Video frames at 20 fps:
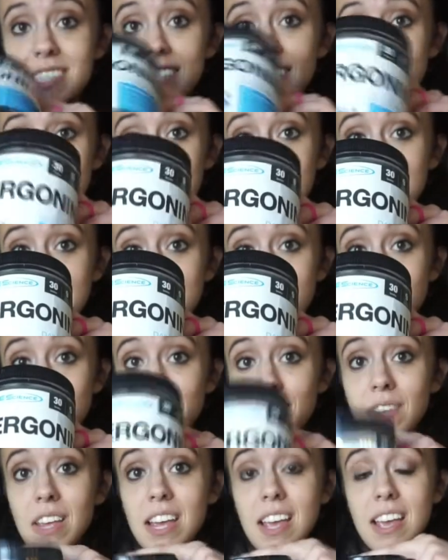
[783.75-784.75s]
still taking it.
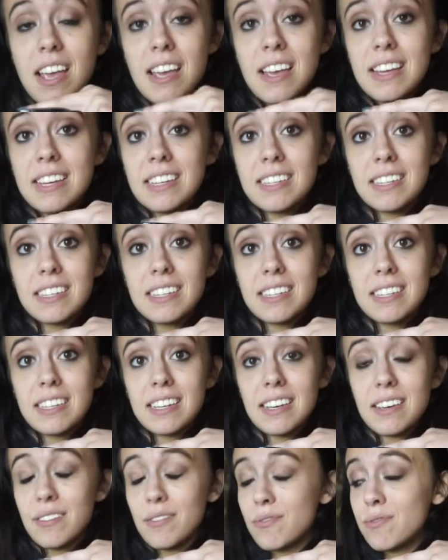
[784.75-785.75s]

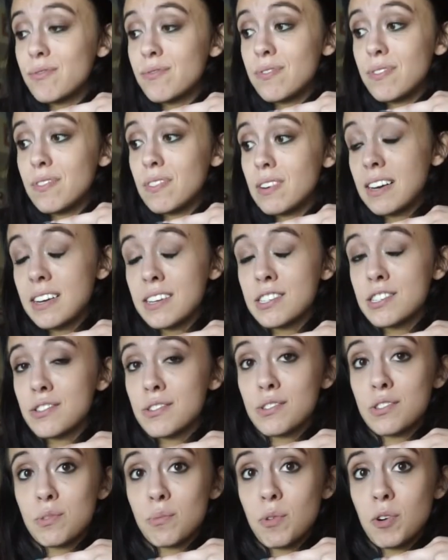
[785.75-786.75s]
If I
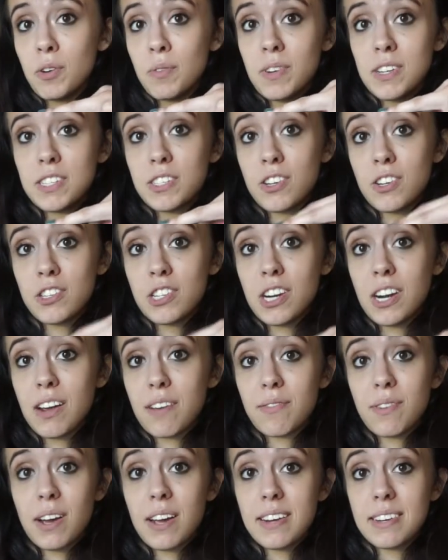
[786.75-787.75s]
do some more research and I
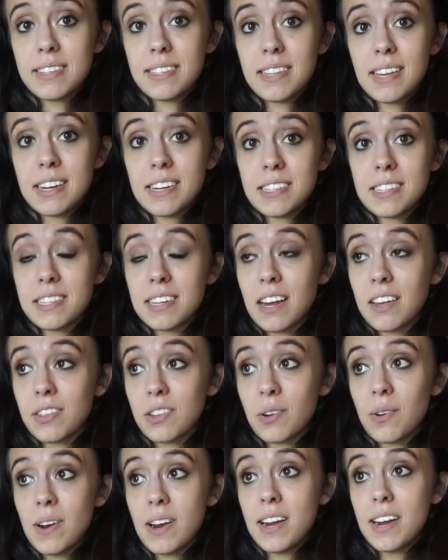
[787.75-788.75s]
find that it's not
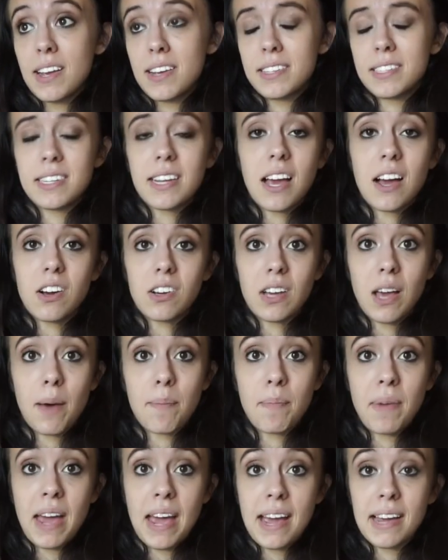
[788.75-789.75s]
the greatest, yeah, I'll
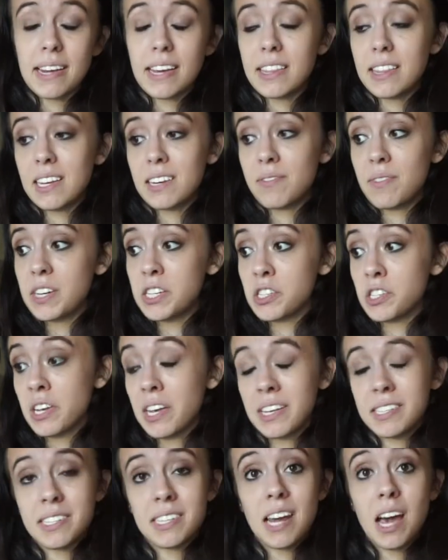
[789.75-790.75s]
cut back and then eventually
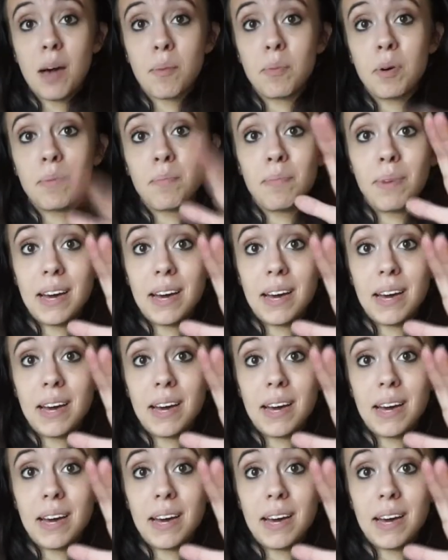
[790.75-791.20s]
I'll stop.